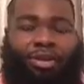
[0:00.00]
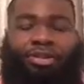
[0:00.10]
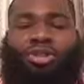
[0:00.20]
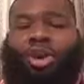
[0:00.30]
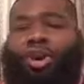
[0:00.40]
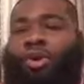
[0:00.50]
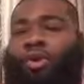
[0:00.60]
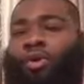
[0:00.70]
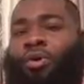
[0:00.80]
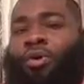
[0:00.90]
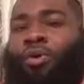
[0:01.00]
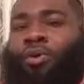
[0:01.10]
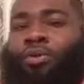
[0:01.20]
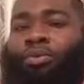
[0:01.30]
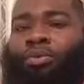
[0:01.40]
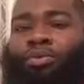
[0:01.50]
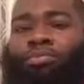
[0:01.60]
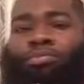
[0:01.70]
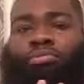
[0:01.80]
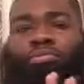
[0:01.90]
So,
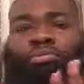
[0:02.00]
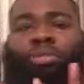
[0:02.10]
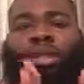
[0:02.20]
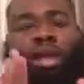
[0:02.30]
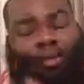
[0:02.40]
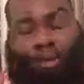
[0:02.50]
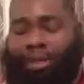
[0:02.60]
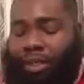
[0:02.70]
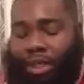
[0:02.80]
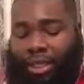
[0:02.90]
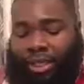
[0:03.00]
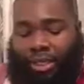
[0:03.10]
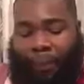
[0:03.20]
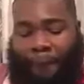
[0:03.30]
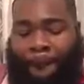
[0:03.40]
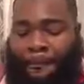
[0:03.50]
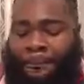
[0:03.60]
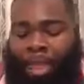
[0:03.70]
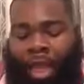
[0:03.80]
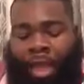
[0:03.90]
yeah, we're going to get there.
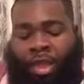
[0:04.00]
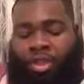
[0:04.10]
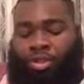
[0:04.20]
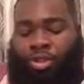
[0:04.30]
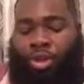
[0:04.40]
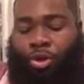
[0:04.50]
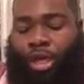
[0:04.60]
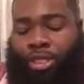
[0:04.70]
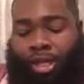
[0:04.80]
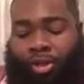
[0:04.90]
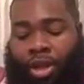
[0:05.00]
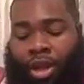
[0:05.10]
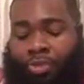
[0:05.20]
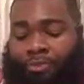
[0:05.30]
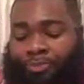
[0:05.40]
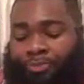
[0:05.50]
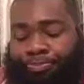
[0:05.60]
So, next thing you know,